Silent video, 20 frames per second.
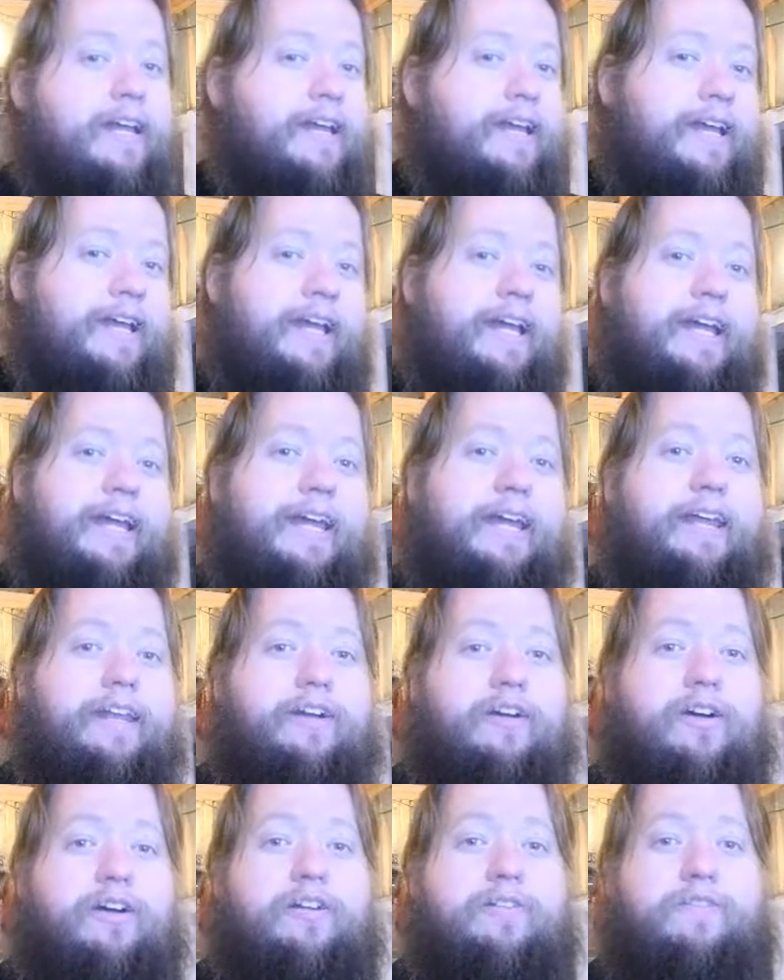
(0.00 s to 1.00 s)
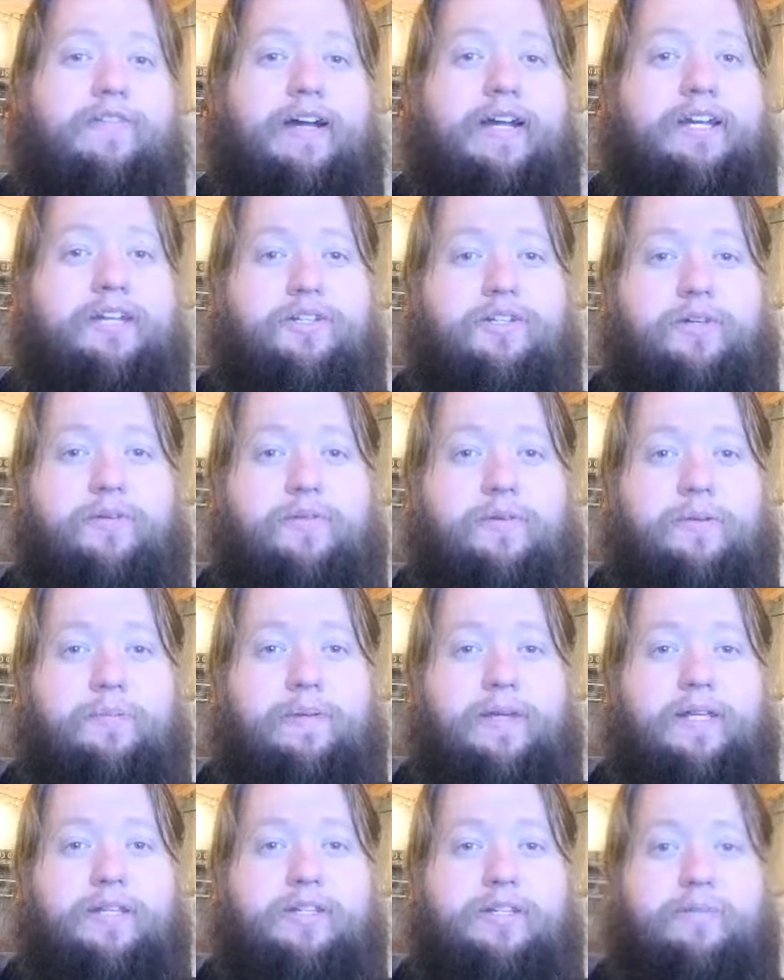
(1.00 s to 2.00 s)
and our advisor would
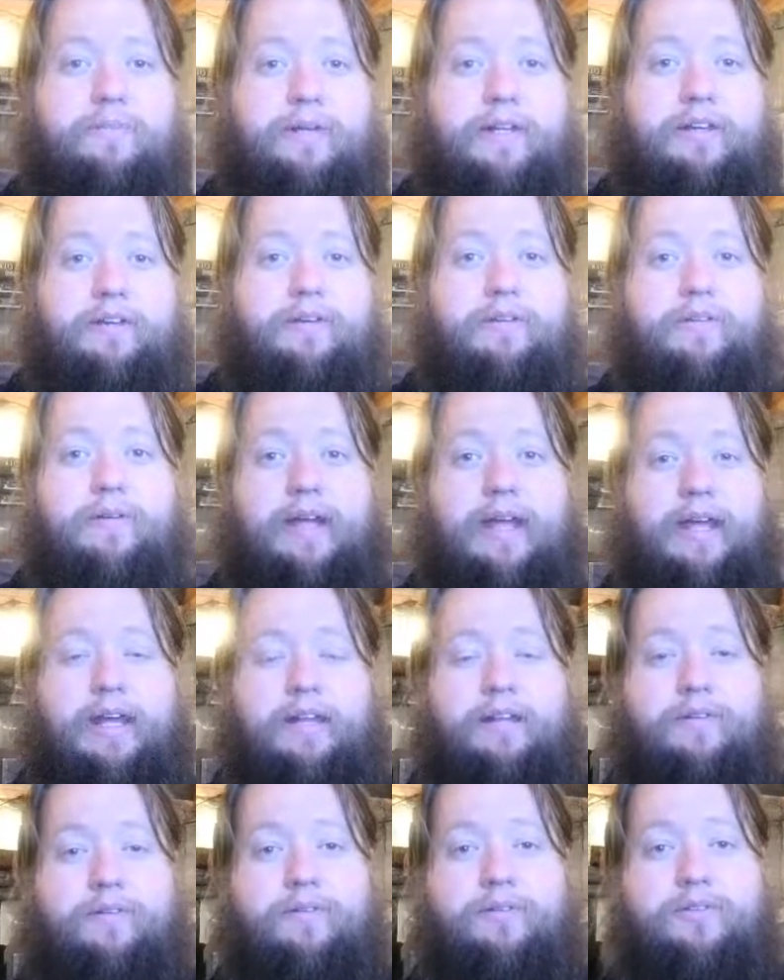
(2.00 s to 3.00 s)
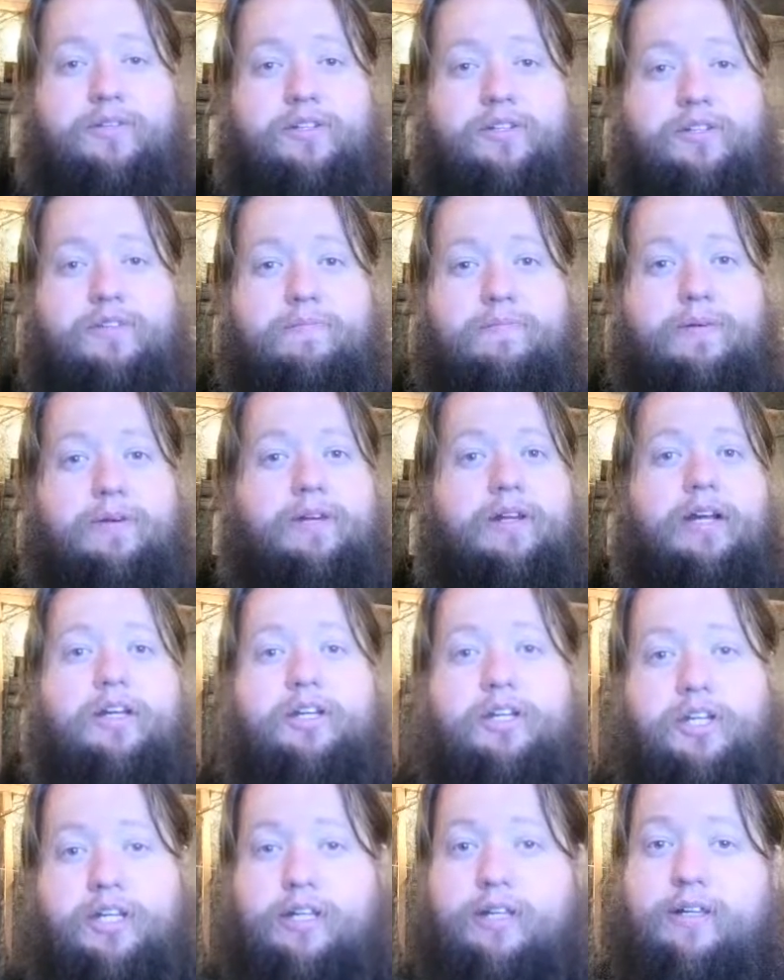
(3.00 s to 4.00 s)
be somebody who handles
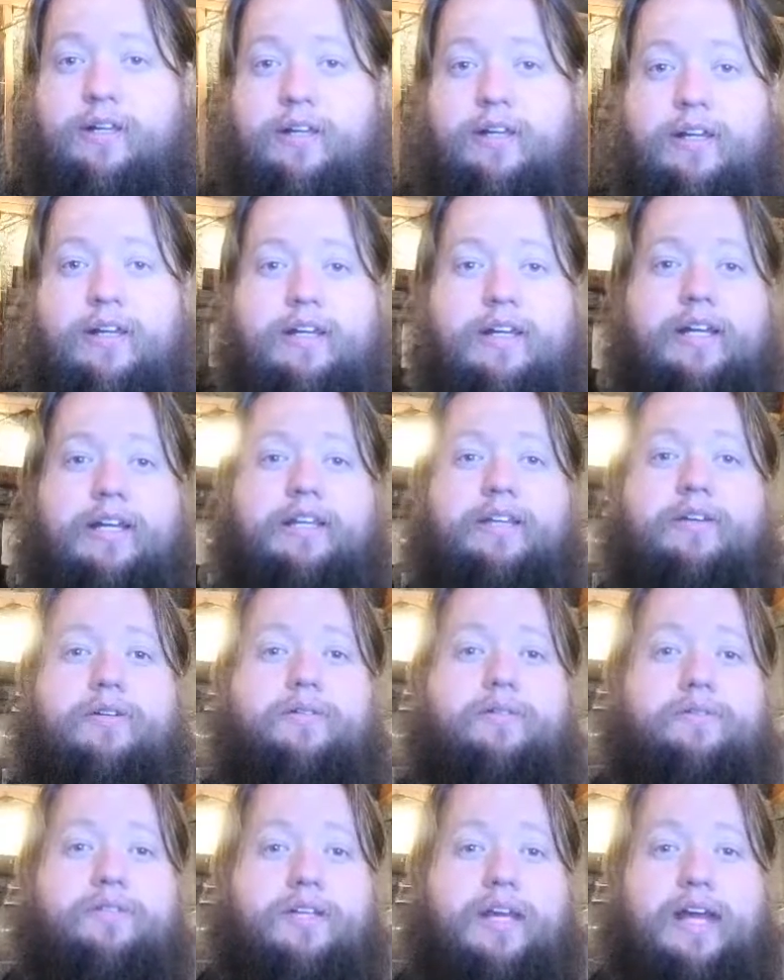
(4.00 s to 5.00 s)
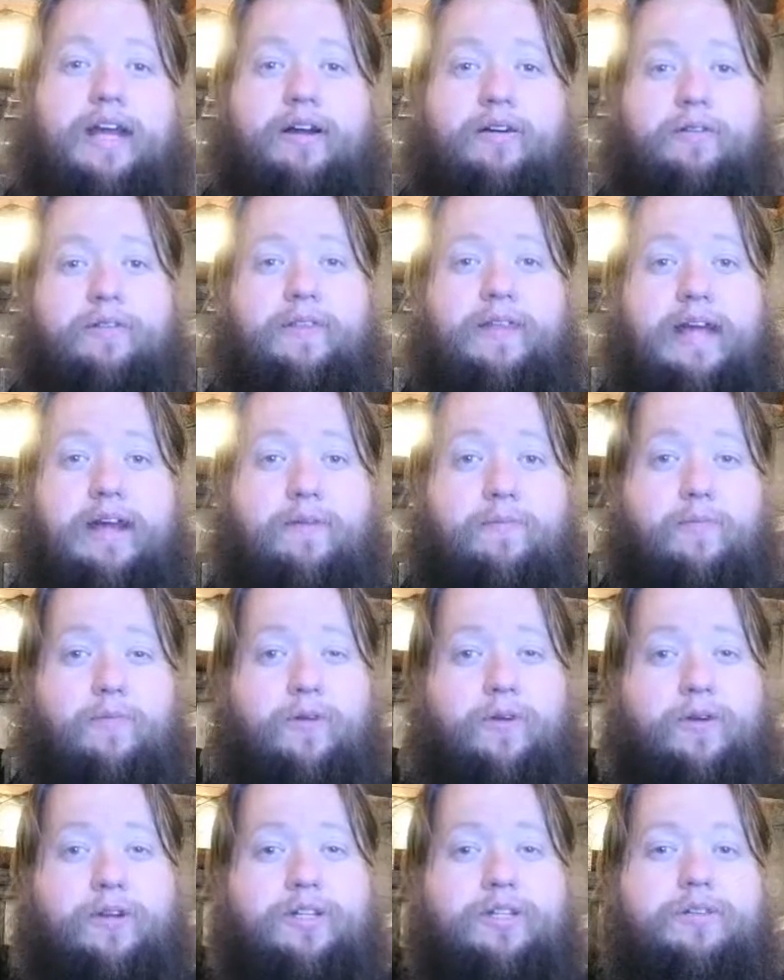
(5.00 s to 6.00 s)
production and knows how that
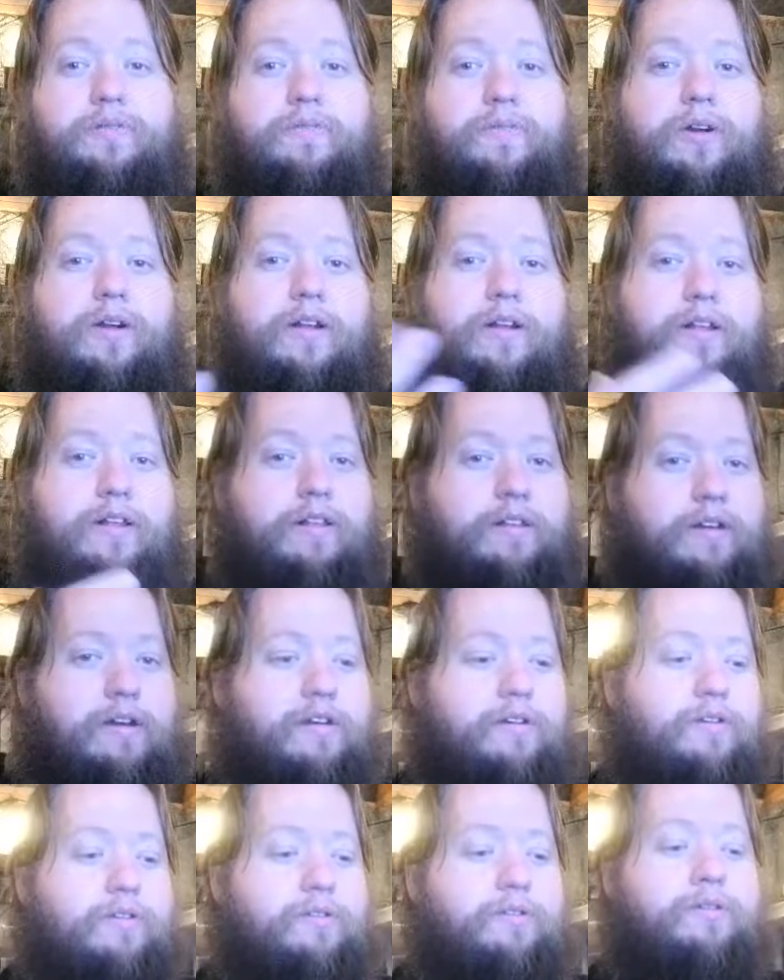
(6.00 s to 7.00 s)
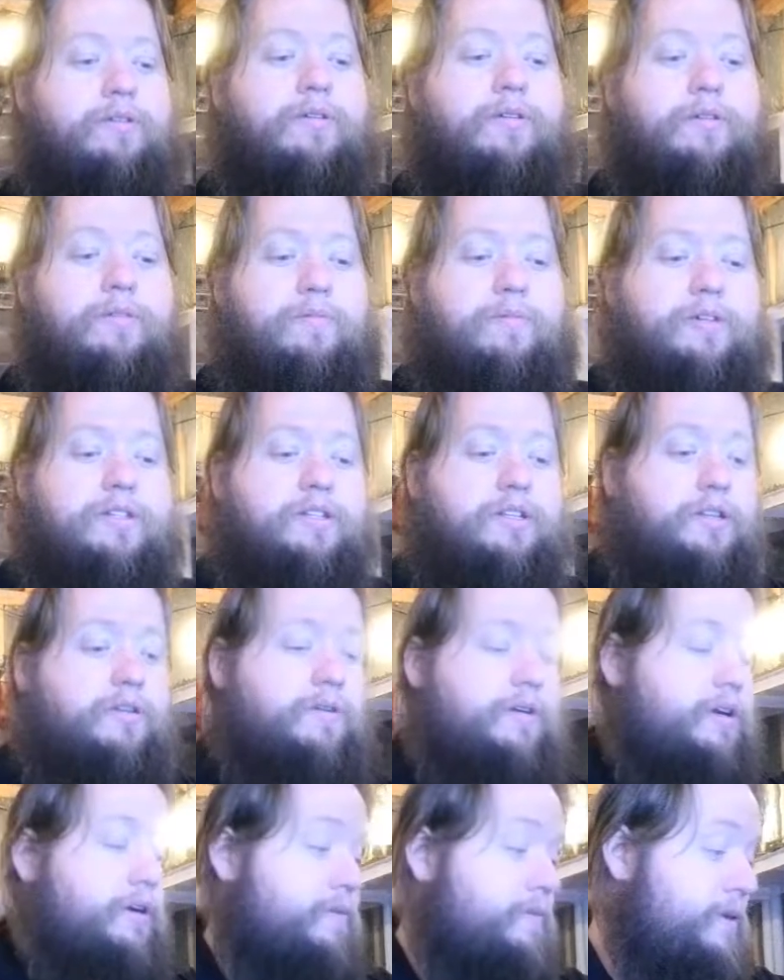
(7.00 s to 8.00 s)
works, while our Lord was a
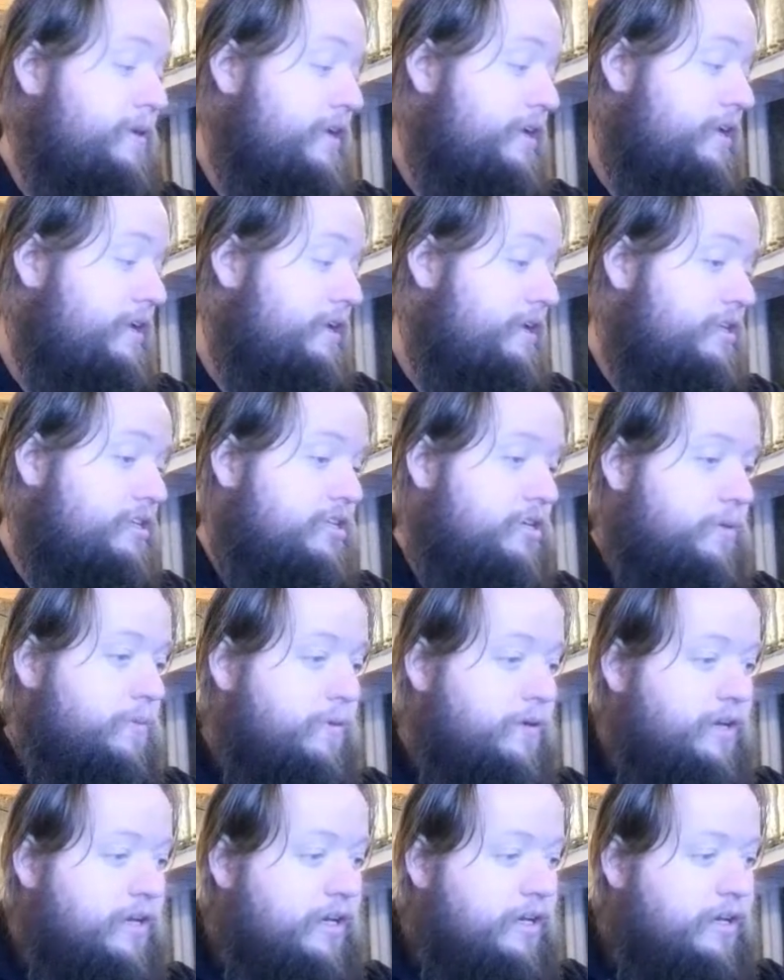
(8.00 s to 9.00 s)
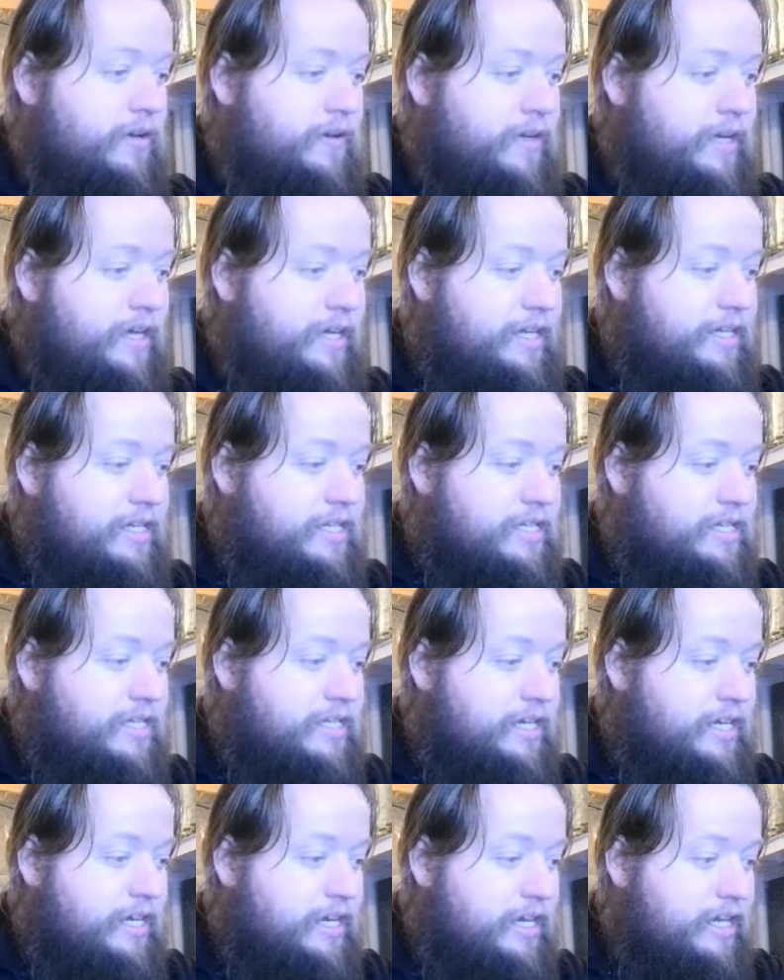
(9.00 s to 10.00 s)
lawyer. So we're going to go ahead and
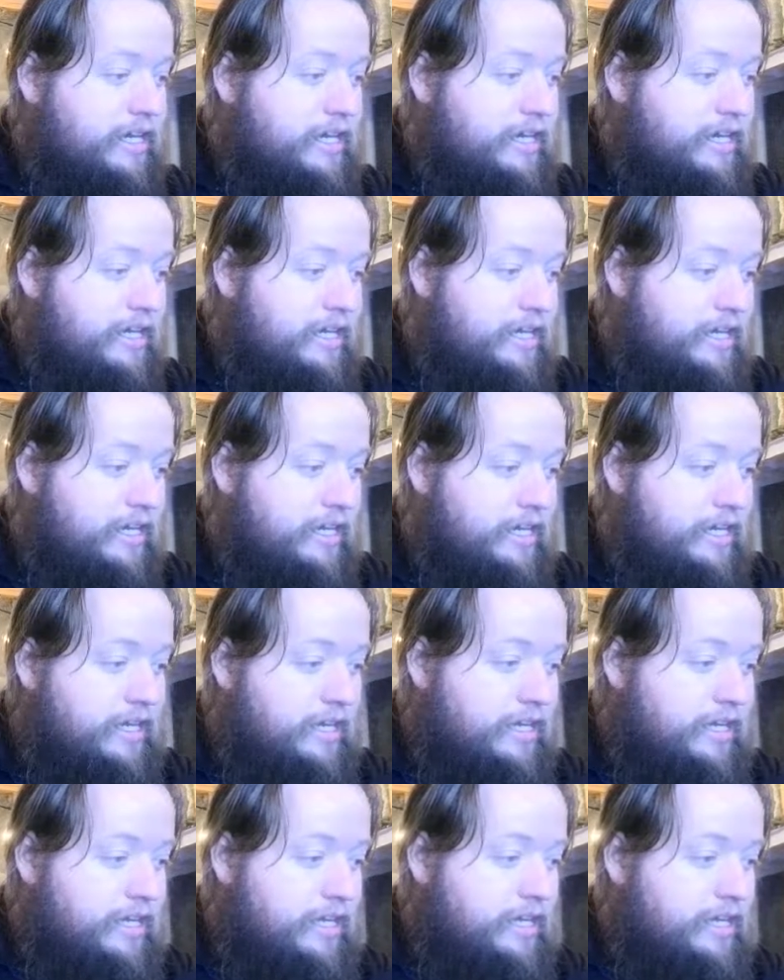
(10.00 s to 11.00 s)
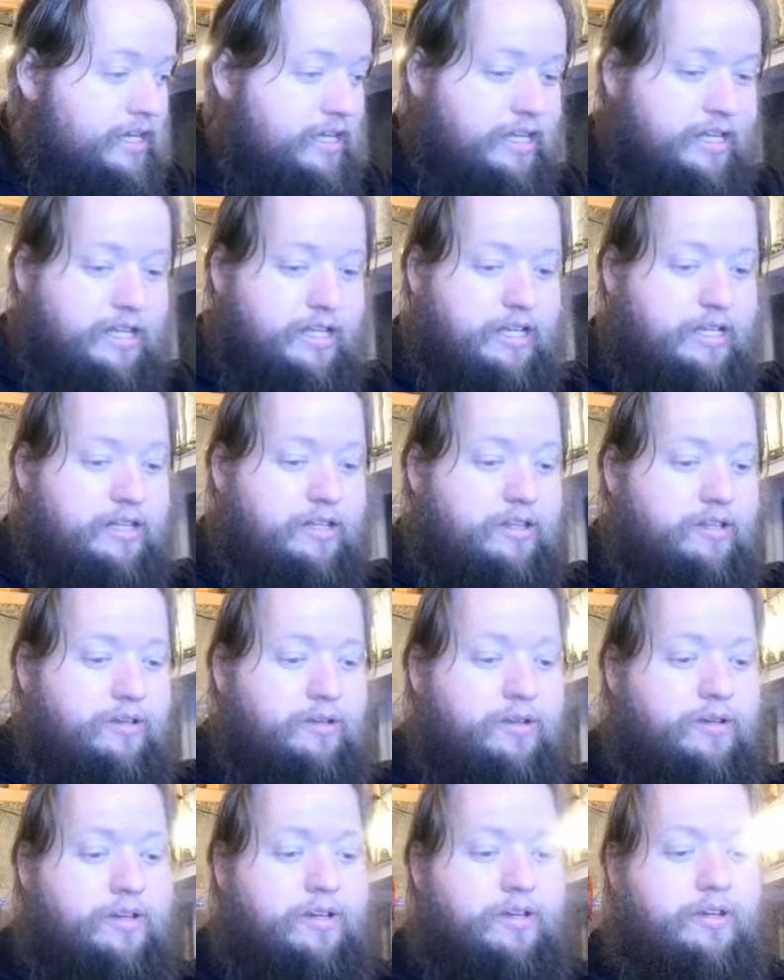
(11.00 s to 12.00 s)
say that
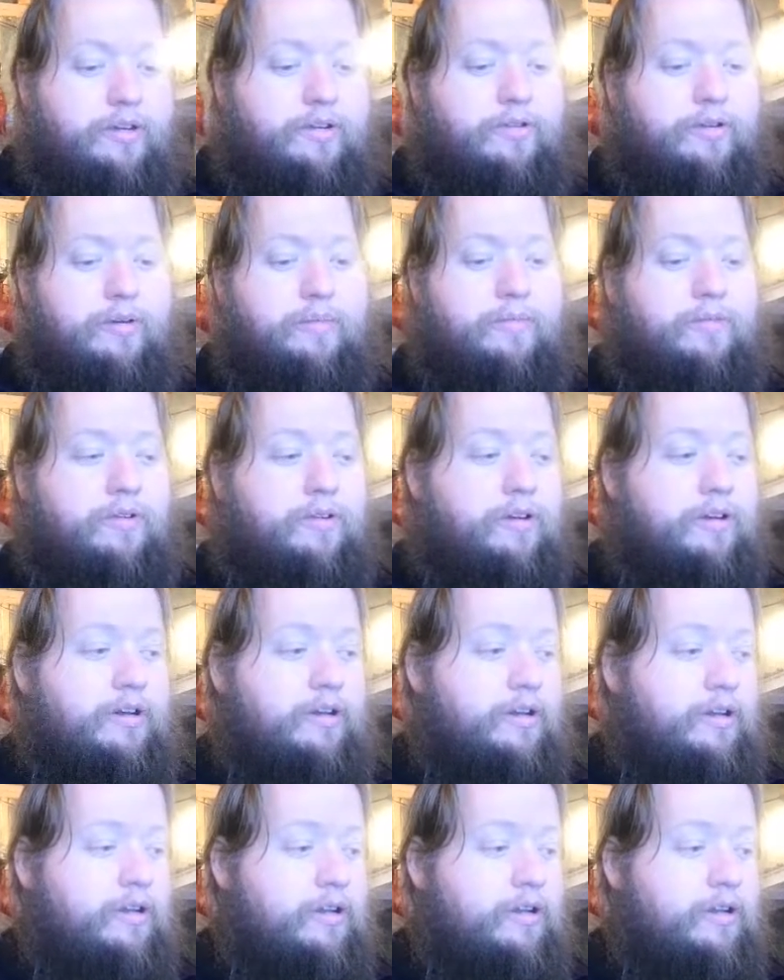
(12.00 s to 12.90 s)
Luke Grimoire